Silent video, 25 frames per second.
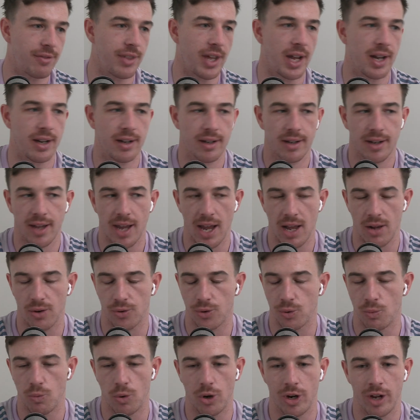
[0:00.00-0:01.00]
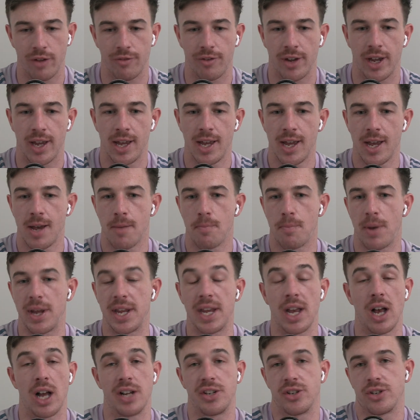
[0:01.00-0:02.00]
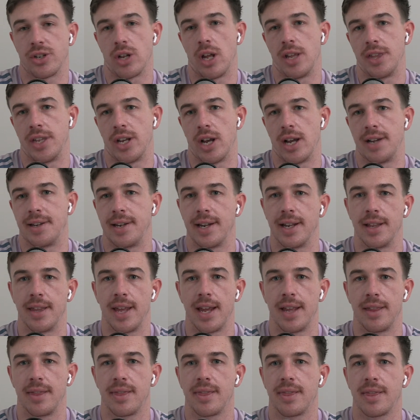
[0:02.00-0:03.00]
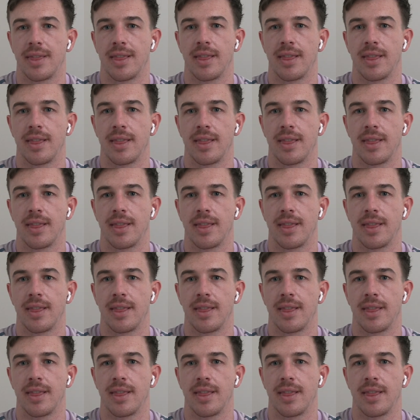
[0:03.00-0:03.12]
that counts or whatever. But yeah, I just like the idea that